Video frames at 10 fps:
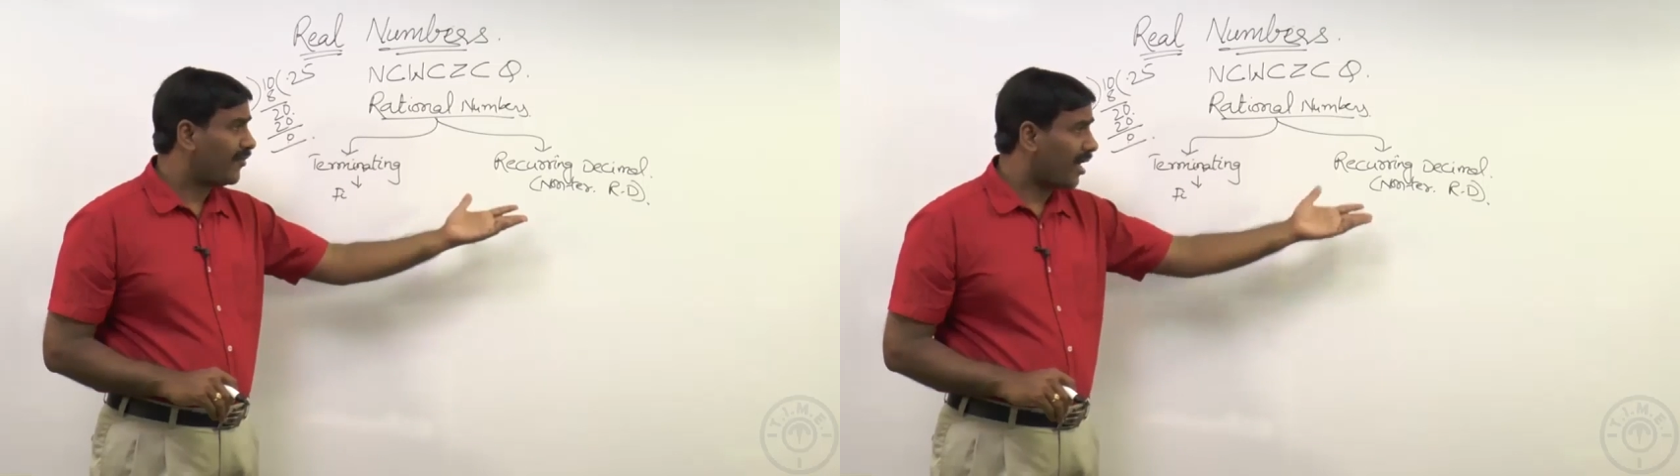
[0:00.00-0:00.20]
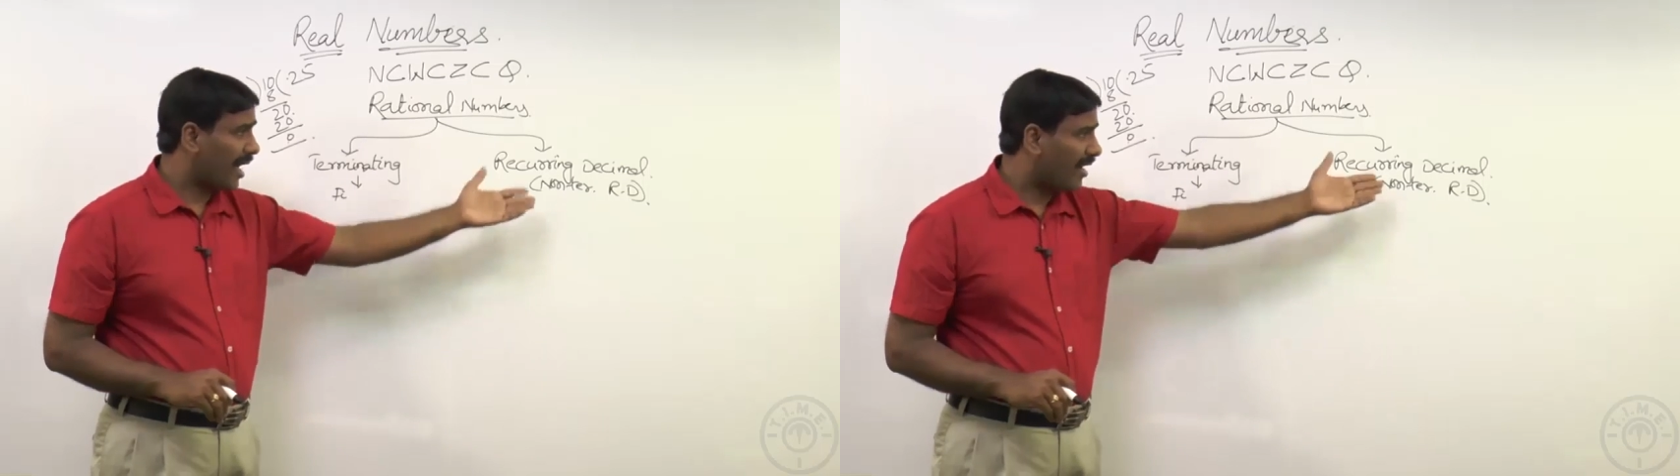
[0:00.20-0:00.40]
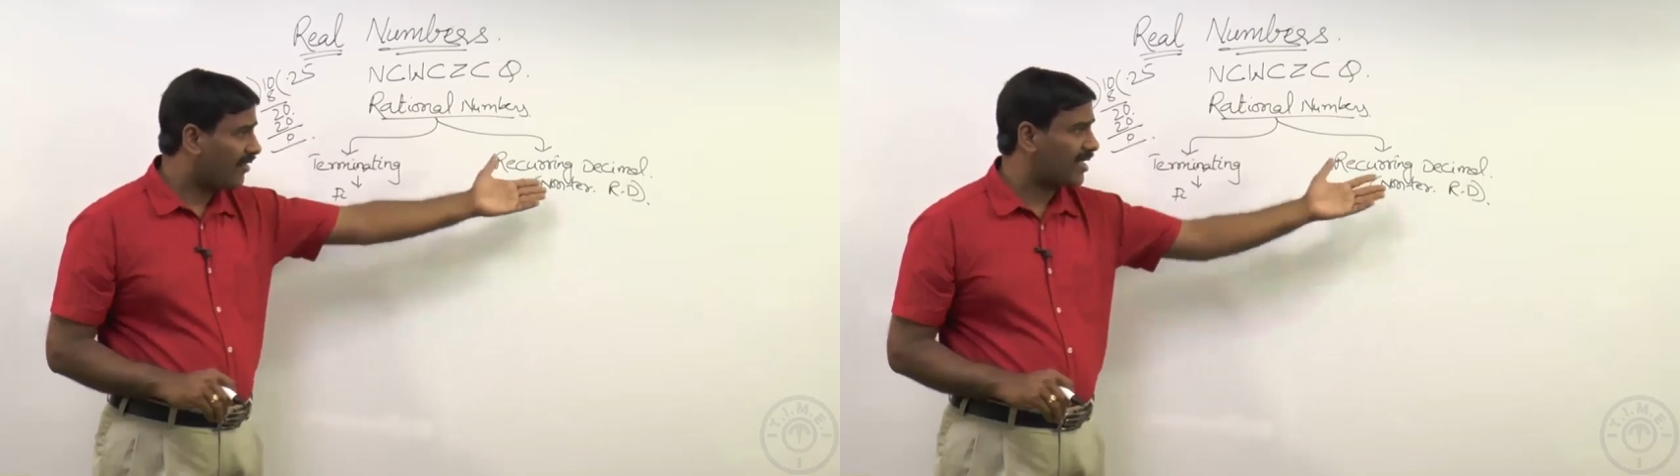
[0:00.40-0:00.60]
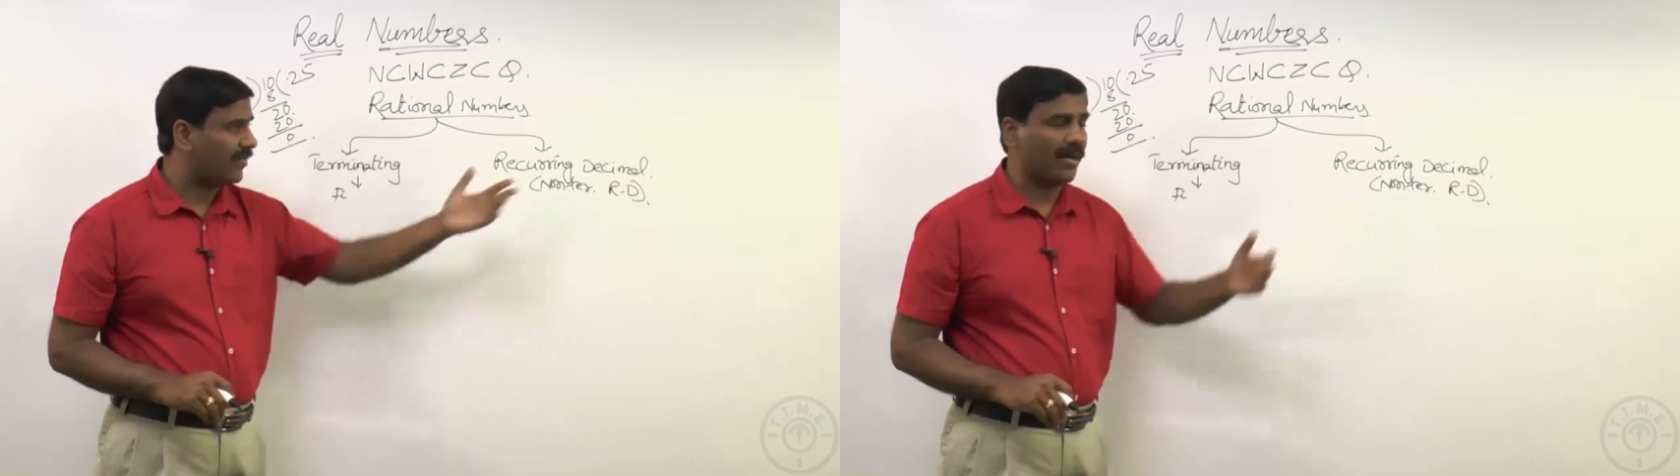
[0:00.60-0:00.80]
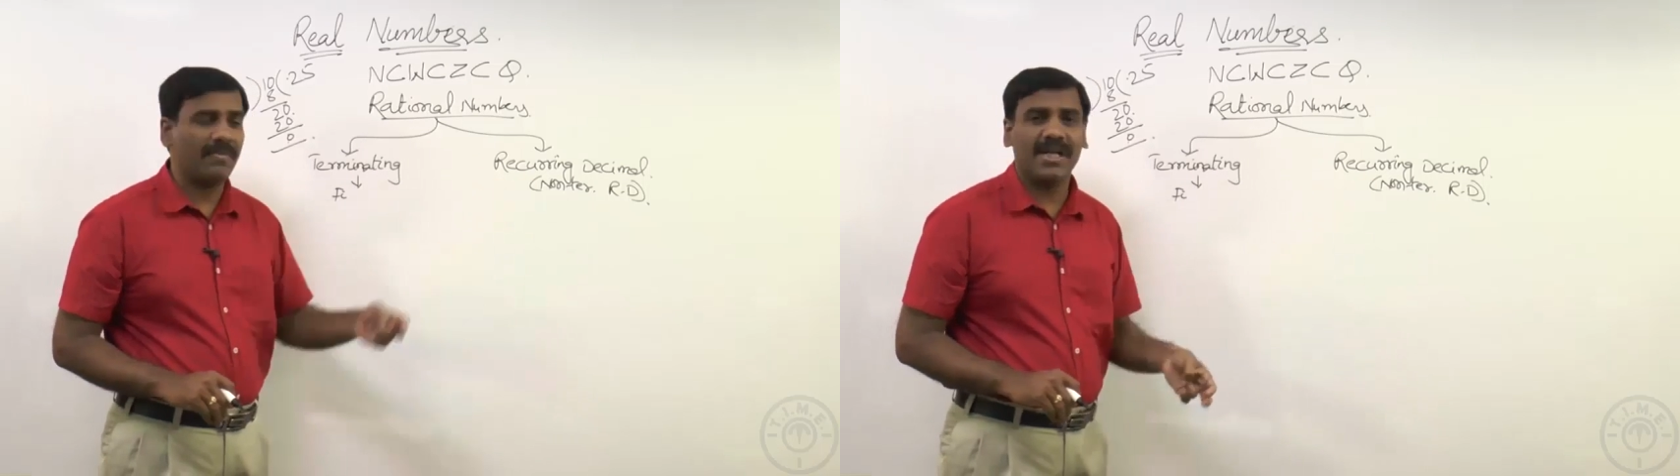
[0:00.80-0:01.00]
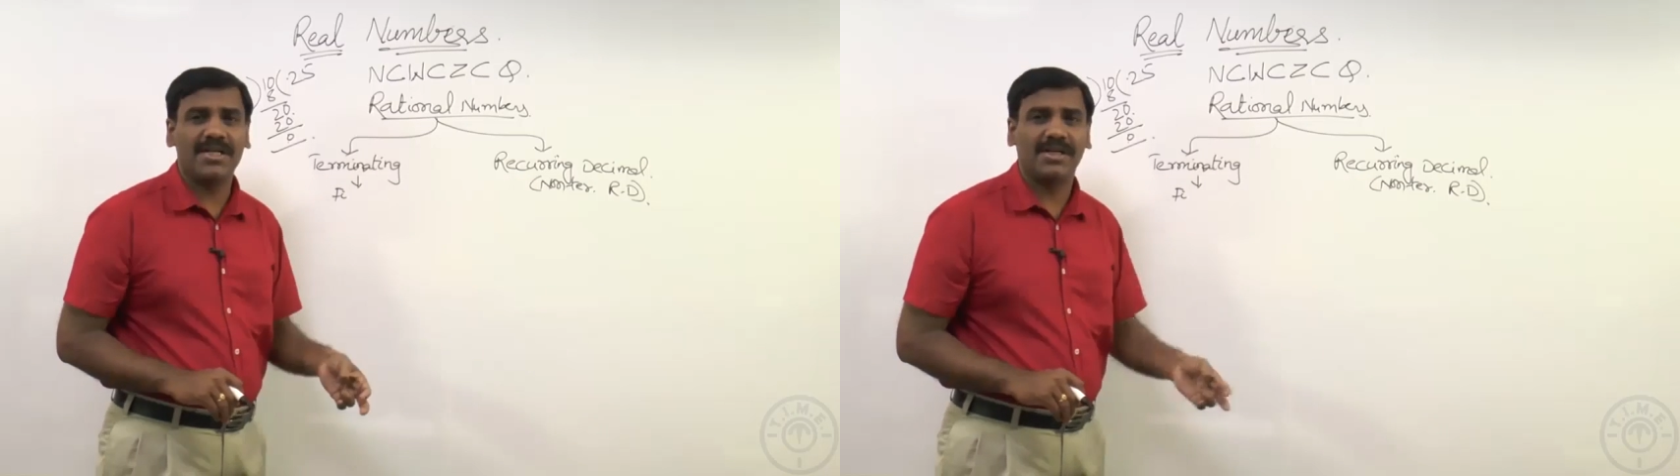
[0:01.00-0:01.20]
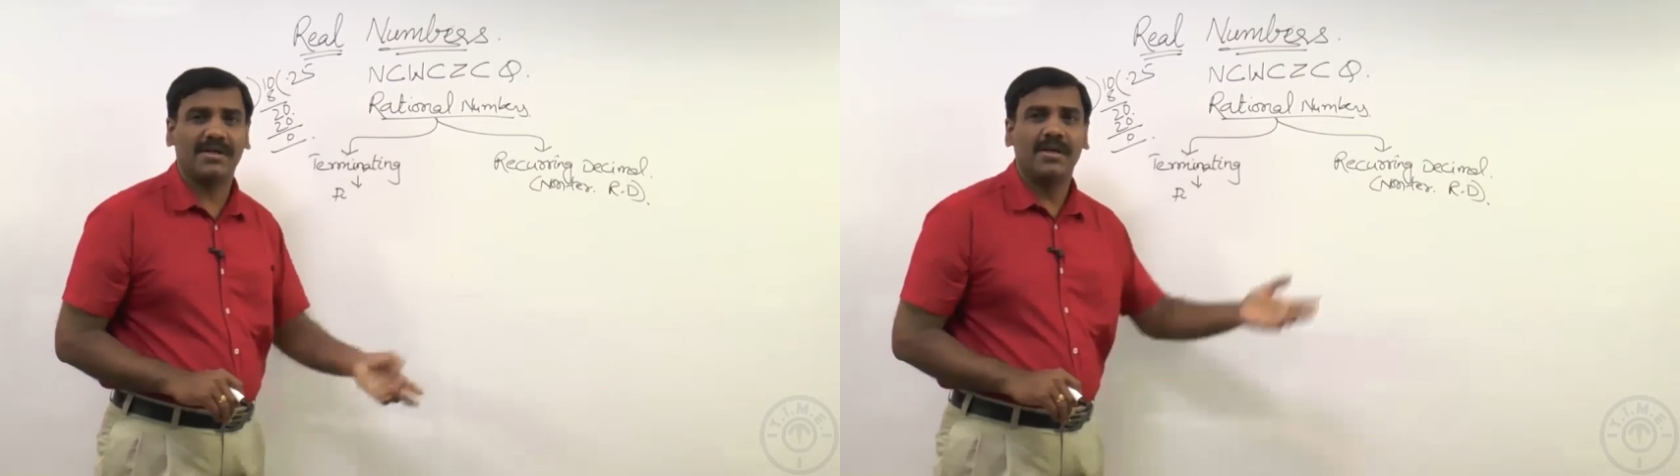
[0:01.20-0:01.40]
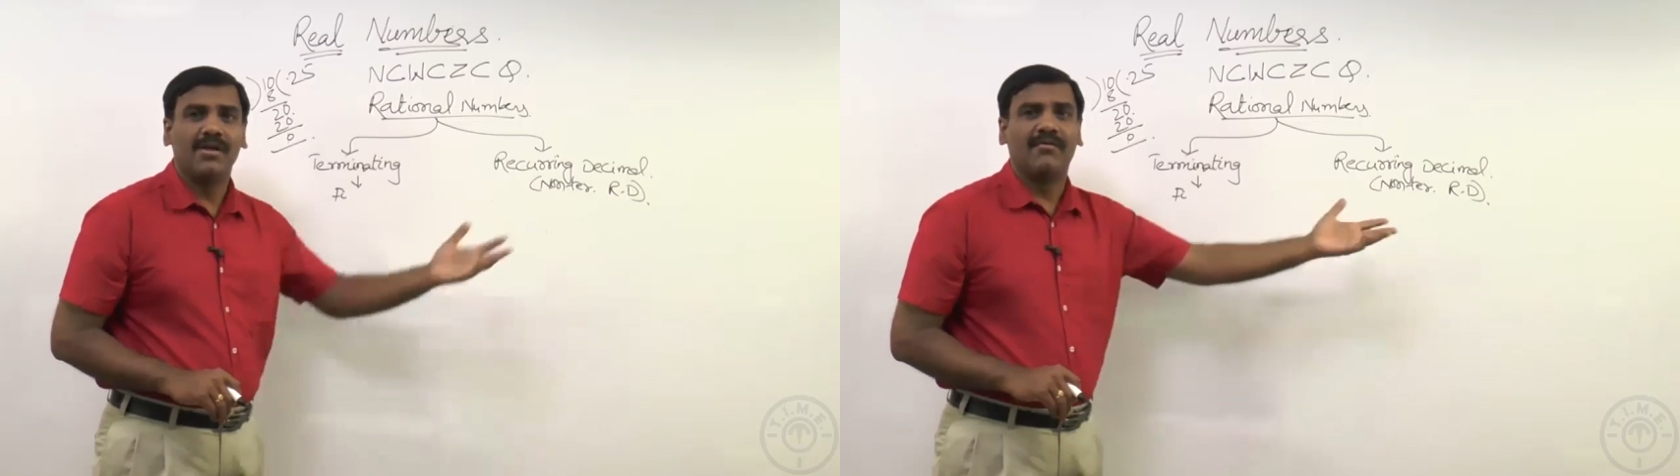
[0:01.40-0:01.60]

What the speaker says: you are having some repetition,